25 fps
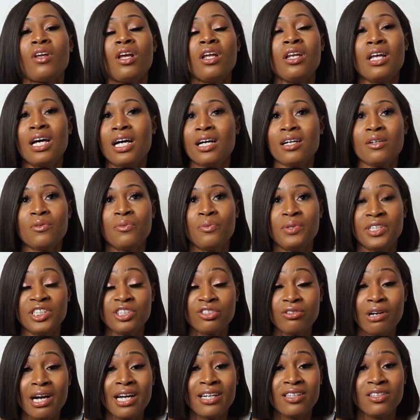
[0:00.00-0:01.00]
Like, we
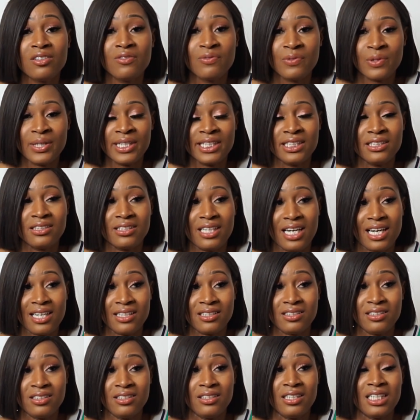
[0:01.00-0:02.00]
try and avoid
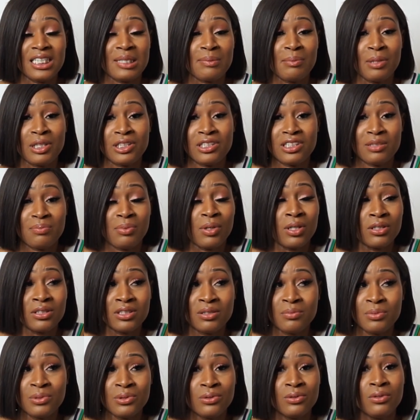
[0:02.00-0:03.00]
texting as much as
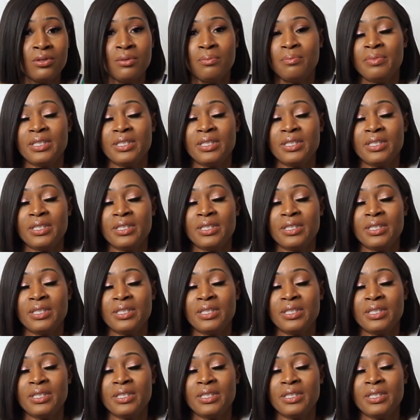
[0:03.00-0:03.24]
possible,